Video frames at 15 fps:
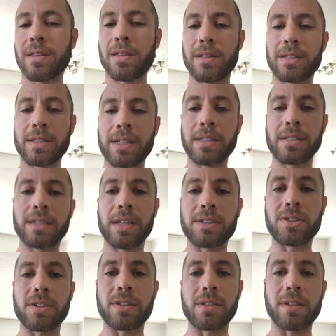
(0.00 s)

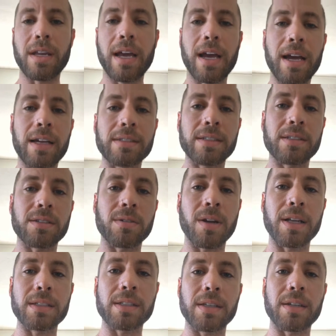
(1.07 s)
sensation as it's
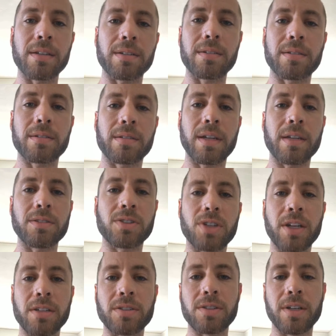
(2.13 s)
arising and
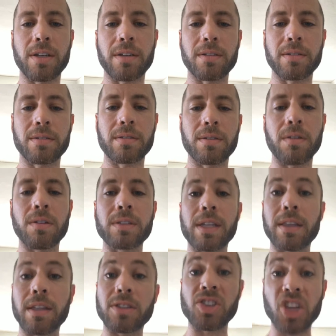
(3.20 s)
changing.
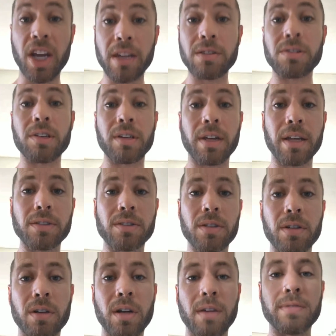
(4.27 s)
Noticing the changing
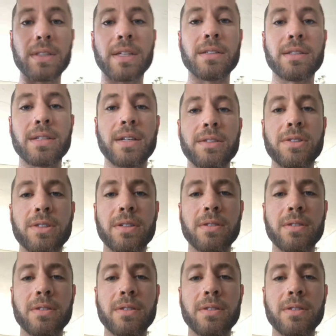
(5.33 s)
nature of sensation.